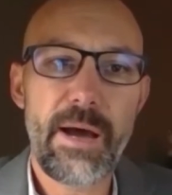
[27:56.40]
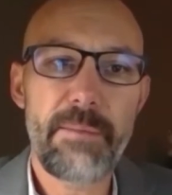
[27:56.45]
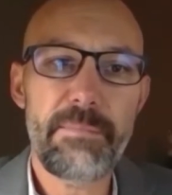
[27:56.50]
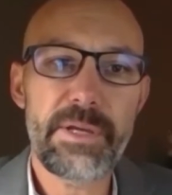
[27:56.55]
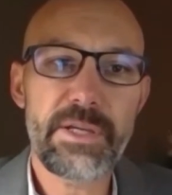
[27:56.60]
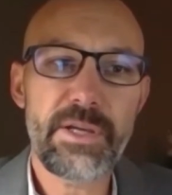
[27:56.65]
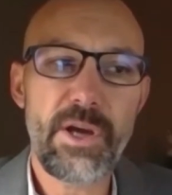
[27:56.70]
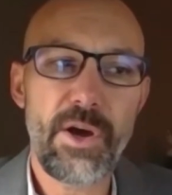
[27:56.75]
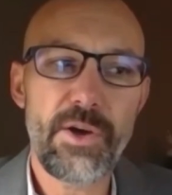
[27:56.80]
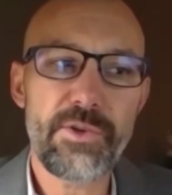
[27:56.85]

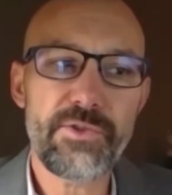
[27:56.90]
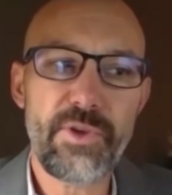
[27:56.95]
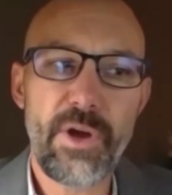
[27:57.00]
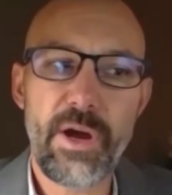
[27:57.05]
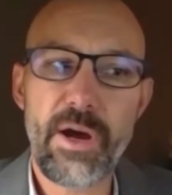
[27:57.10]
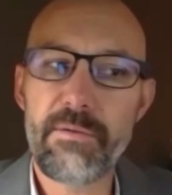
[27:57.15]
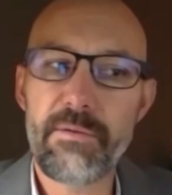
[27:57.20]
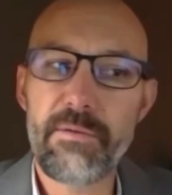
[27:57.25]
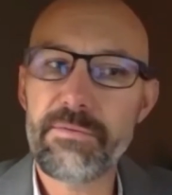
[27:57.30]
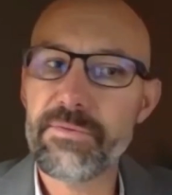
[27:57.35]
because
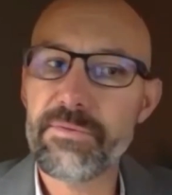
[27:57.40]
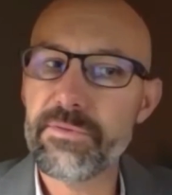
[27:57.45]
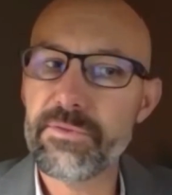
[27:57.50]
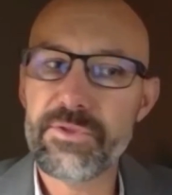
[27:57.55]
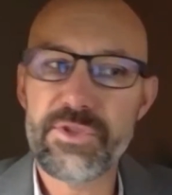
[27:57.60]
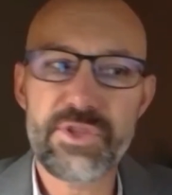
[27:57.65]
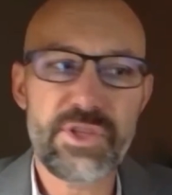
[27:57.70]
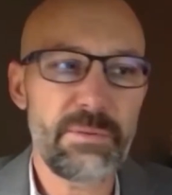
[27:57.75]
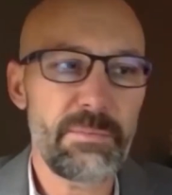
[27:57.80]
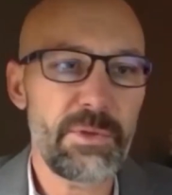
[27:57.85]
of
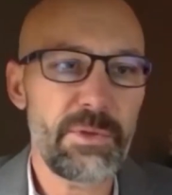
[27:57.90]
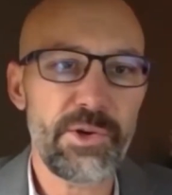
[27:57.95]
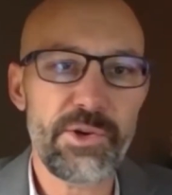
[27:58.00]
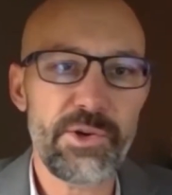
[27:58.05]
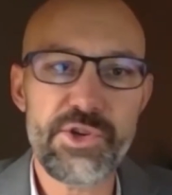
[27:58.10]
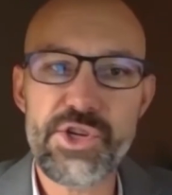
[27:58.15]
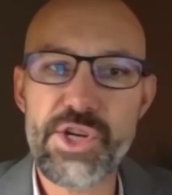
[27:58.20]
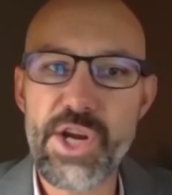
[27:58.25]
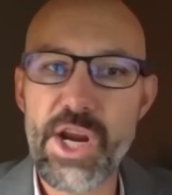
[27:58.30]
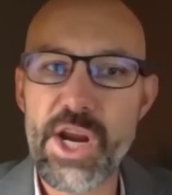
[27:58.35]
similar
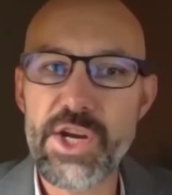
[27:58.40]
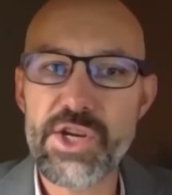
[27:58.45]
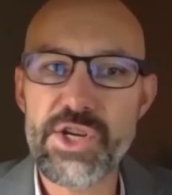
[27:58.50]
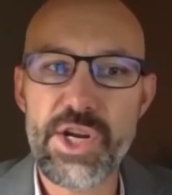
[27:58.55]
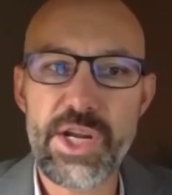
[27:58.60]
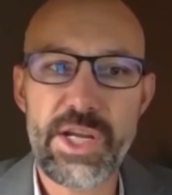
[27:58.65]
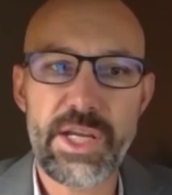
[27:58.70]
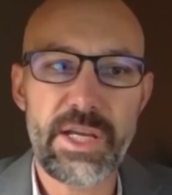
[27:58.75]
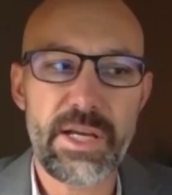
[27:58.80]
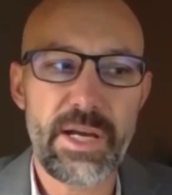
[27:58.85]

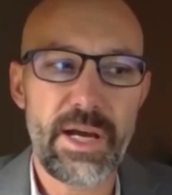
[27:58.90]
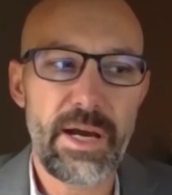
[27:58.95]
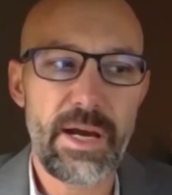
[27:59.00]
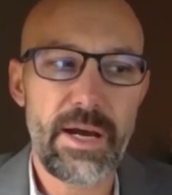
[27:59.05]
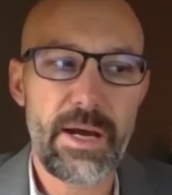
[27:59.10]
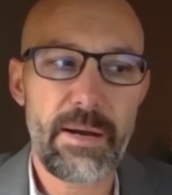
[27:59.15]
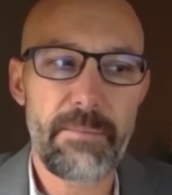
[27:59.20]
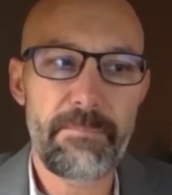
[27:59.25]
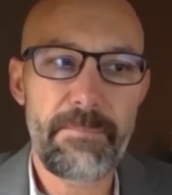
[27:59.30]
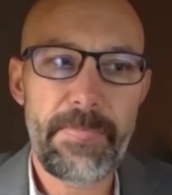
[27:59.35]
changing
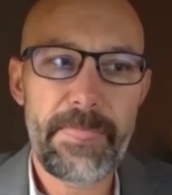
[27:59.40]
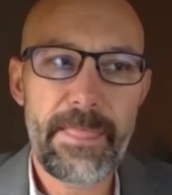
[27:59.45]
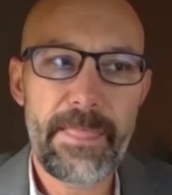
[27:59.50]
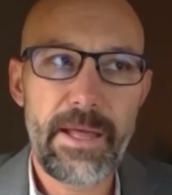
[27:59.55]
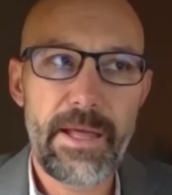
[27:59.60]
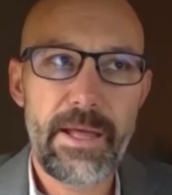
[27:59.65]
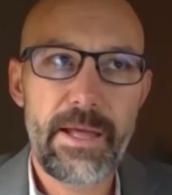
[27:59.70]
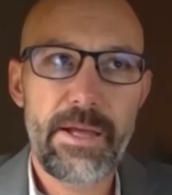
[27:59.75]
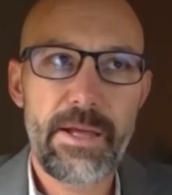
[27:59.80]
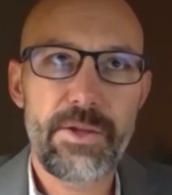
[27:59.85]

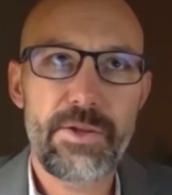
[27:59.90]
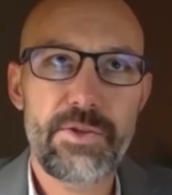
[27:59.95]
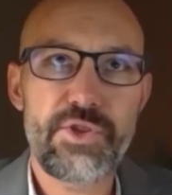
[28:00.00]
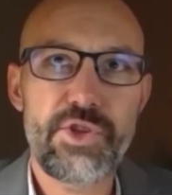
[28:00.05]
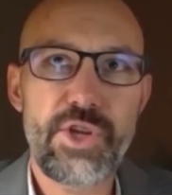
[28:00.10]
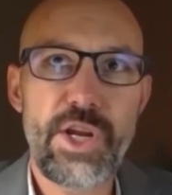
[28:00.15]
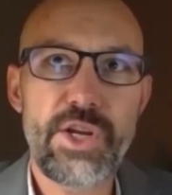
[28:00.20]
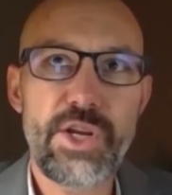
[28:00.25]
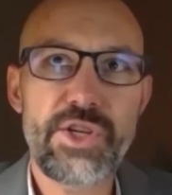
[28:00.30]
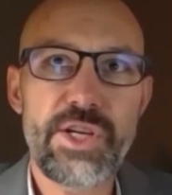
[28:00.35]

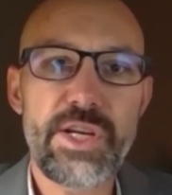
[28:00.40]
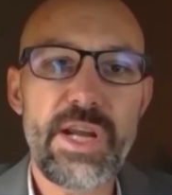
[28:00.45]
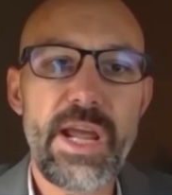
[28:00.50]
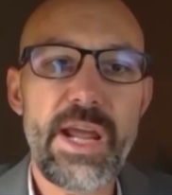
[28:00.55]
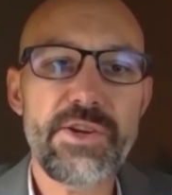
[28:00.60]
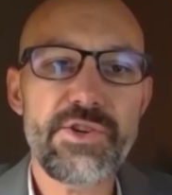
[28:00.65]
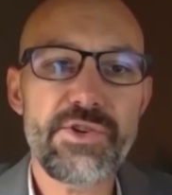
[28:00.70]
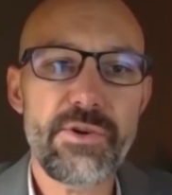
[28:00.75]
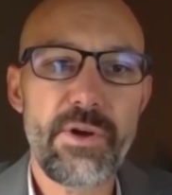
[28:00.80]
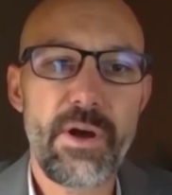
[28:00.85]

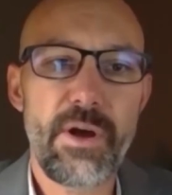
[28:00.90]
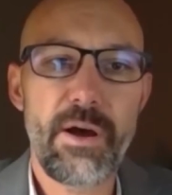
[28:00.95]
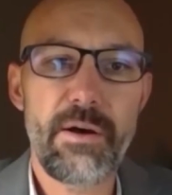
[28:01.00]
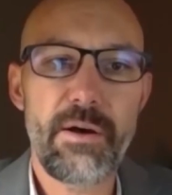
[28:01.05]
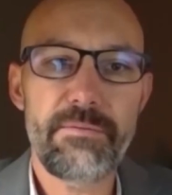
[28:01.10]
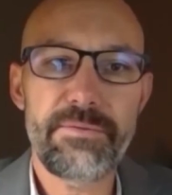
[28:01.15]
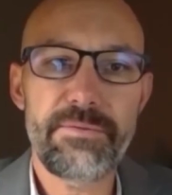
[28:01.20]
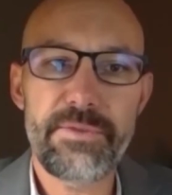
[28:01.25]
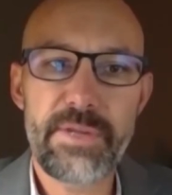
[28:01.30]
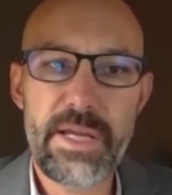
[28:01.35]
nature
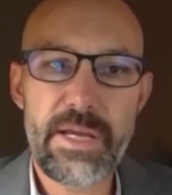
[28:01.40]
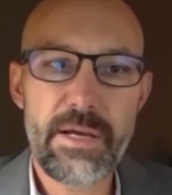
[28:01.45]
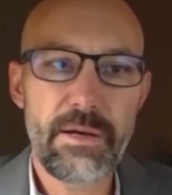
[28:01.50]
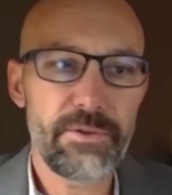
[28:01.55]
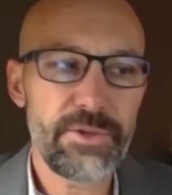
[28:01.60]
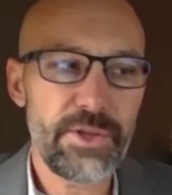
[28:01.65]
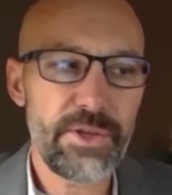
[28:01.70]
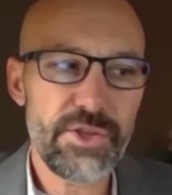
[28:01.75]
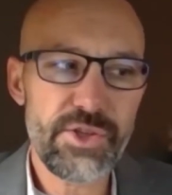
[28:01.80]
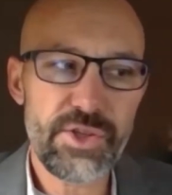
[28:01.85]
of the
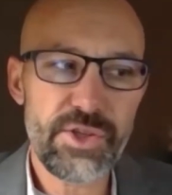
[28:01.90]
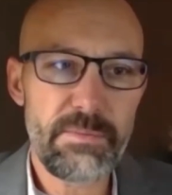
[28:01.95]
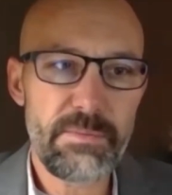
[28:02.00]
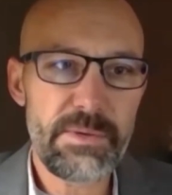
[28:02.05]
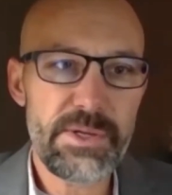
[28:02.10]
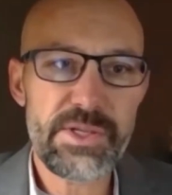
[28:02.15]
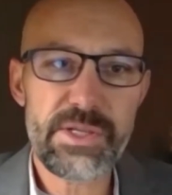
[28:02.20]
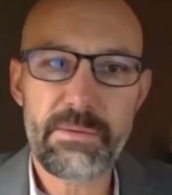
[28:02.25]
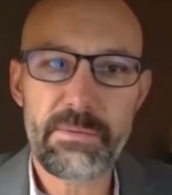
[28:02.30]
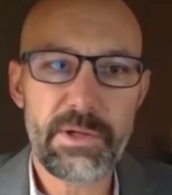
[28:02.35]
illness. Is going to
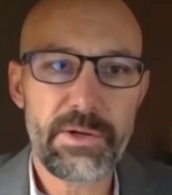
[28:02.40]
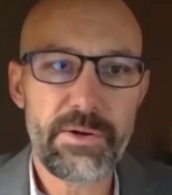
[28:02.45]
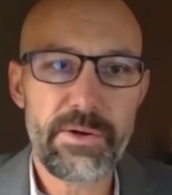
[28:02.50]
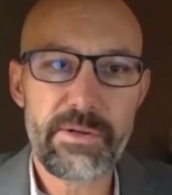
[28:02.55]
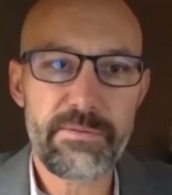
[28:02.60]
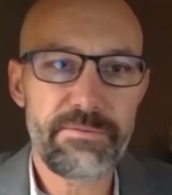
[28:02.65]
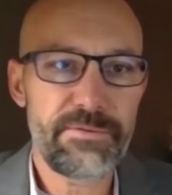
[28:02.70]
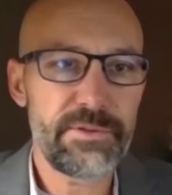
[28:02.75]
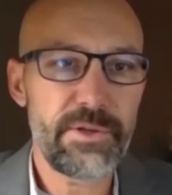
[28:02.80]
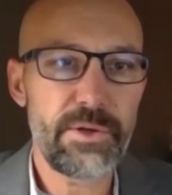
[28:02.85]
be similar
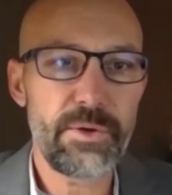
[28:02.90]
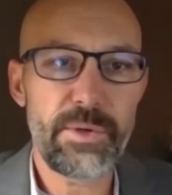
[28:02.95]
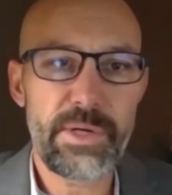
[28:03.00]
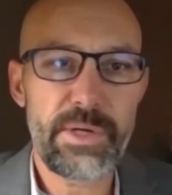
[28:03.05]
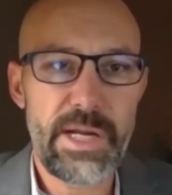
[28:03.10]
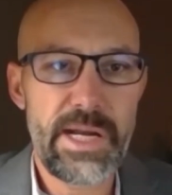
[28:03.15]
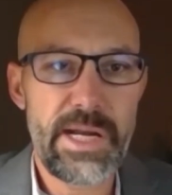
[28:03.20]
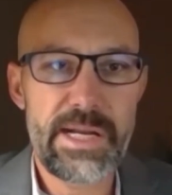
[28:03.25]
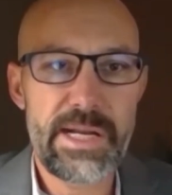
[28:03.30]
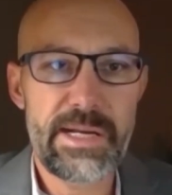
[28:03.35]
to the flu
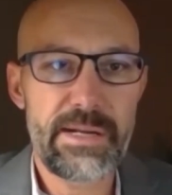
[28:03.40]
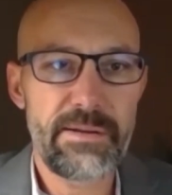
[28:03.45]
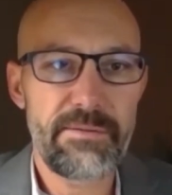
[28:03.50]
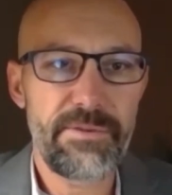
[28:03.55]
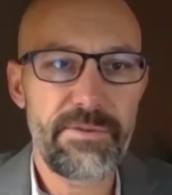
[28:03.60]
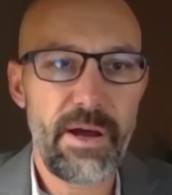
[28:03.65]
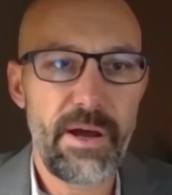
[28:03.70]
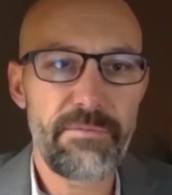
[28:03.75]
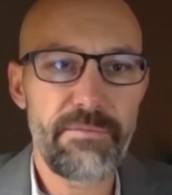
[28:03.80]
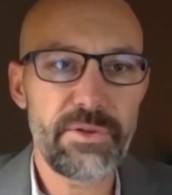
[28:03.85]
and needing
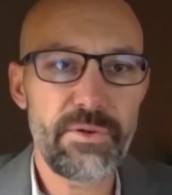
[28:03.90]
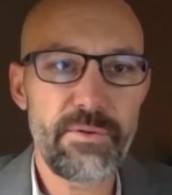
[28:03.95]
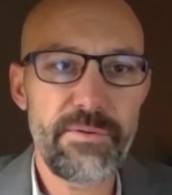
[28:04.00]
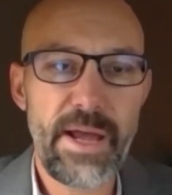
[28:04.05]
a flu